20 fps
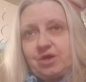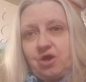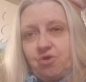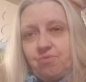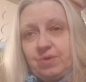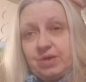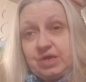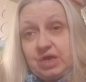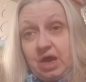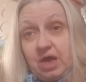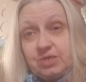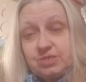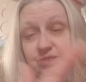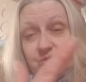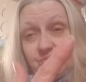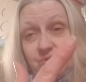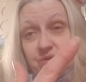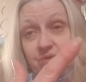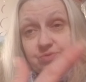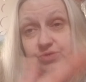oh my gosh, now
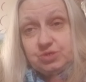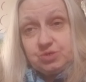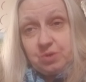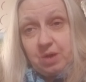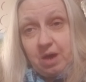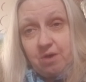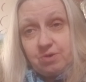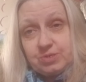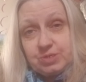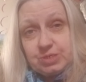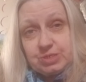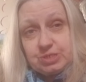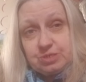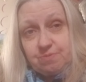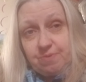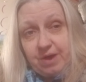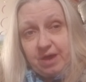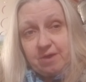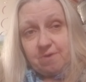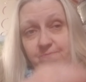we have two houses to
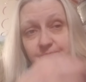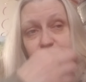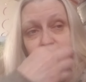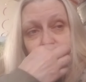pay.